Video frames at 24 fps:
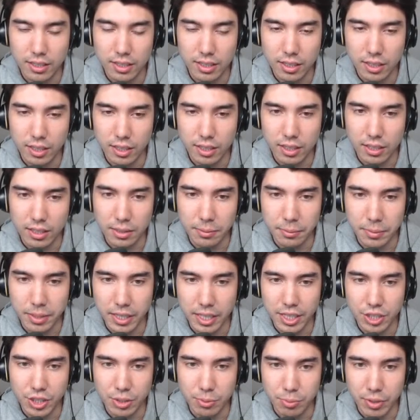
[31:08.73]

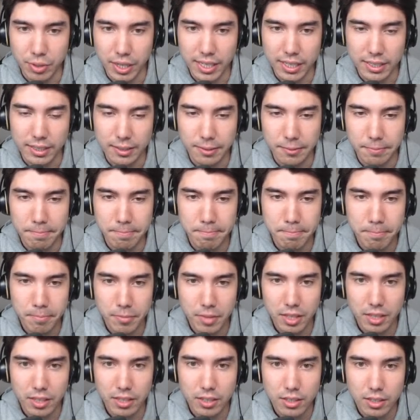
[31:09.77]
elimination bracket.
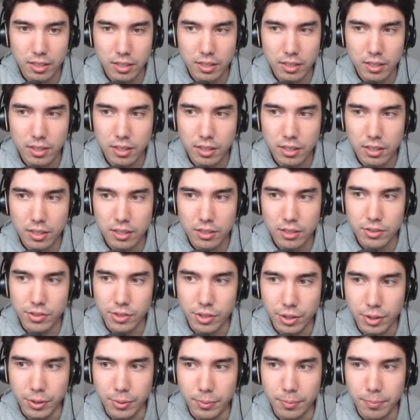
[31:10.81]

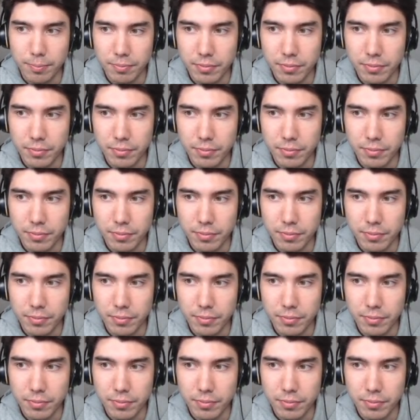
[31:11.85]
So